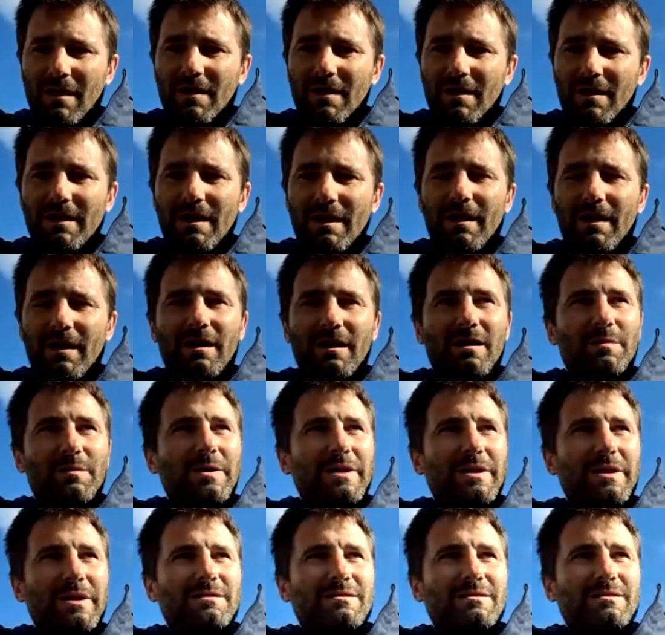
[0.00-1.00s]
Yeah, I
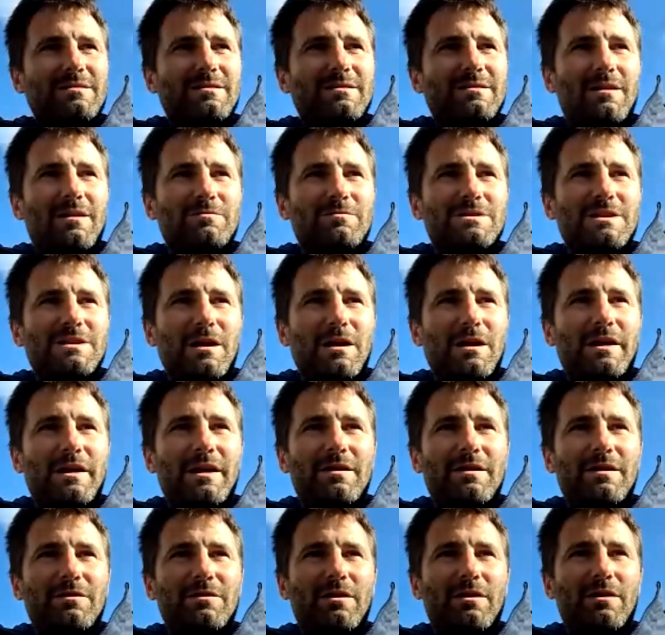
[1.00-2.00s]
mean, I was lucky
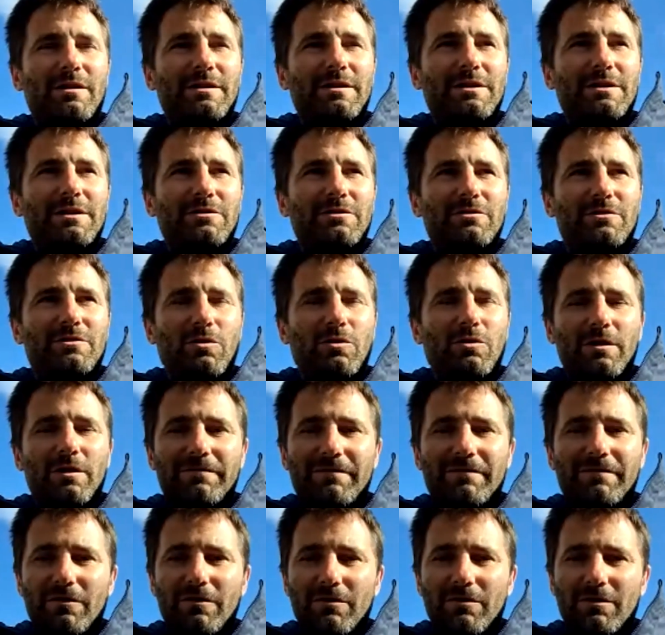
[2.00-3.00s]
in that I knew quite a
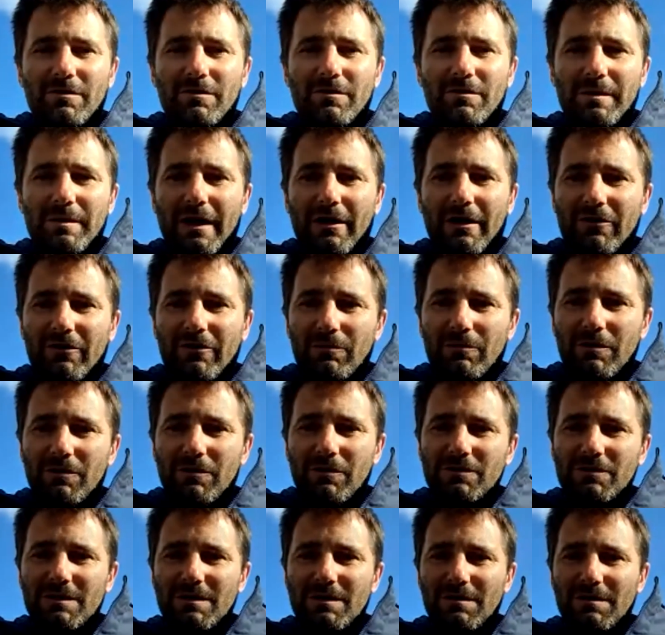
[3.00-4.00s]
few of them. Gary
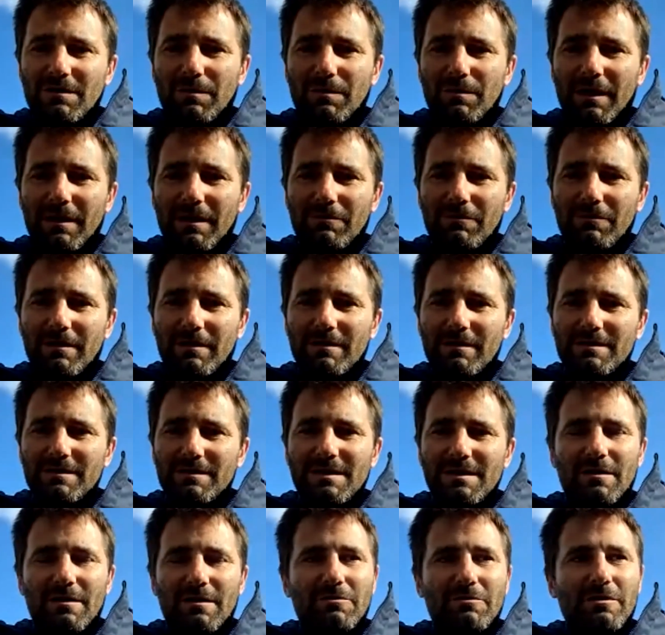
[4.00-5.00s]
Wilson, I play with at
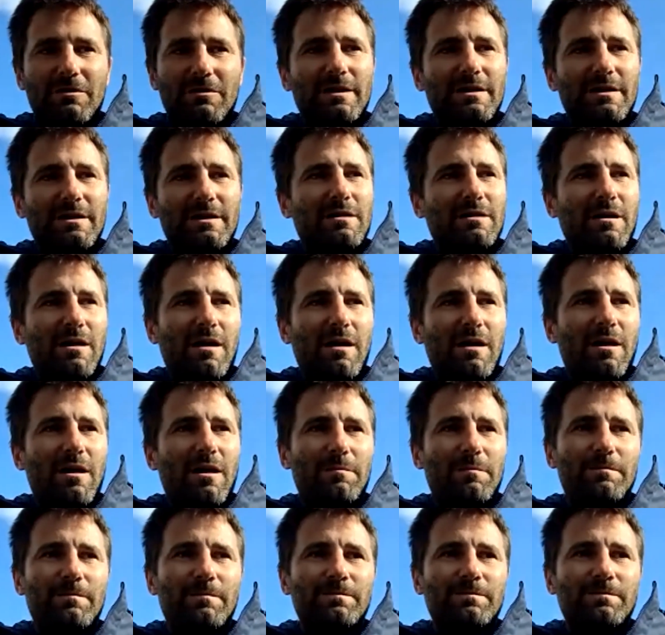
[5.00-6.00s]
Surrey.
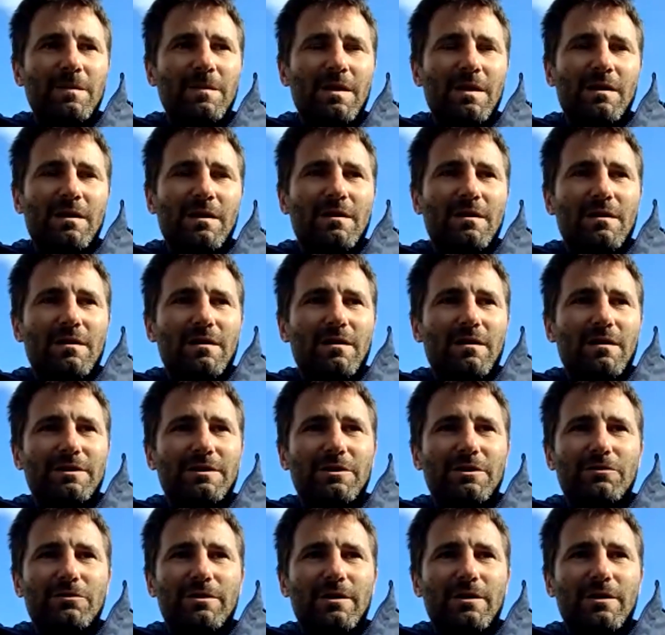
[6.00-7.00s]
I
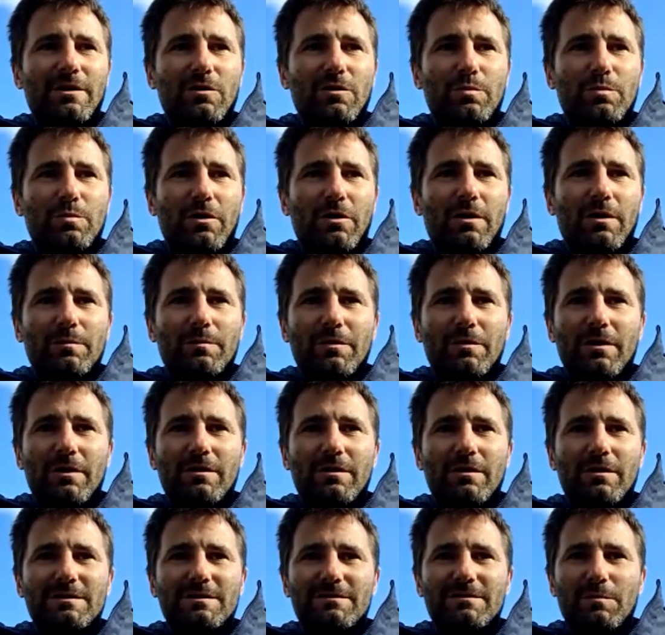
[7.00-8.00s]
knew the O'Brien
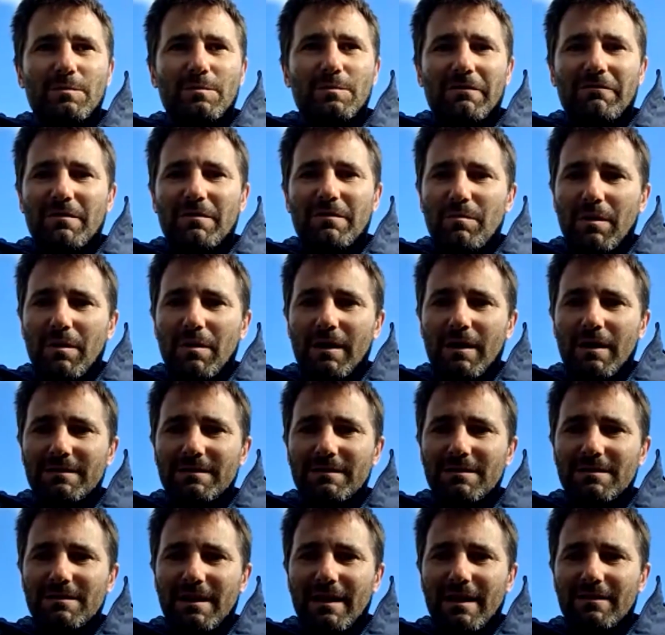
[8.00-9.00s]
brothers from having played
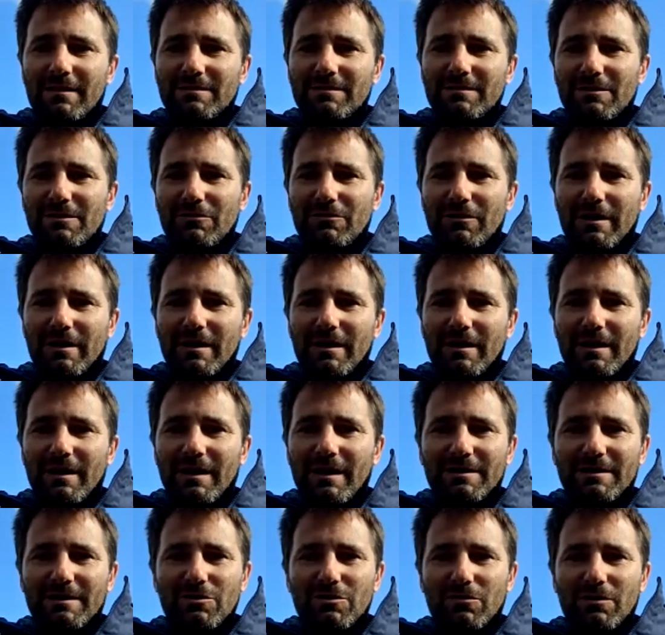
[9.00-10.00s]
sort of county cricket.
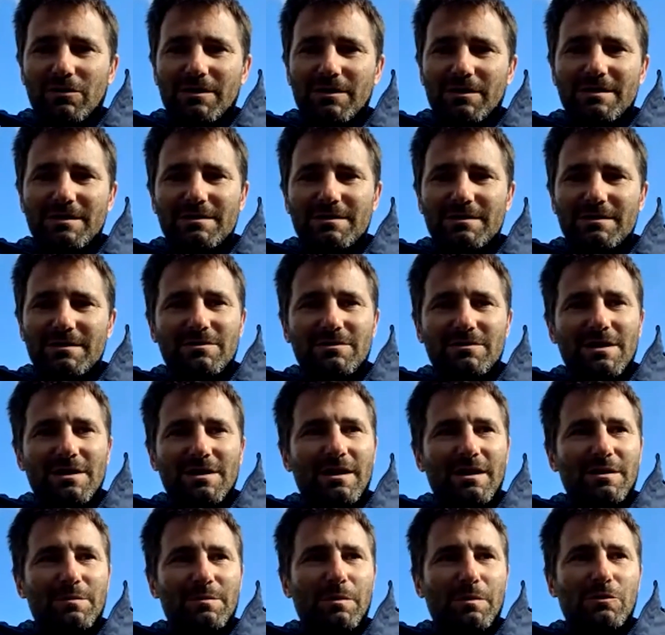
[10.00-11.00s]
Ed Joyce, as you
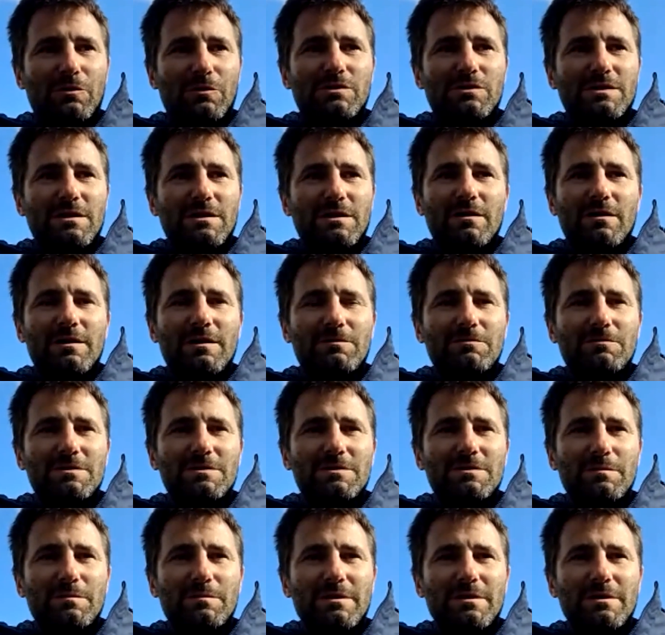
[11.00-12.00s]
say, Paul Sterling was
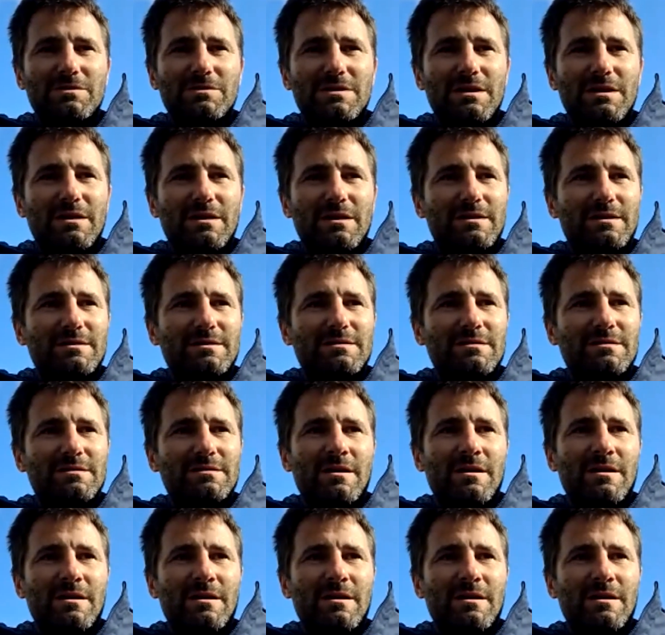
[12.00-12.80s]
at Middlesex.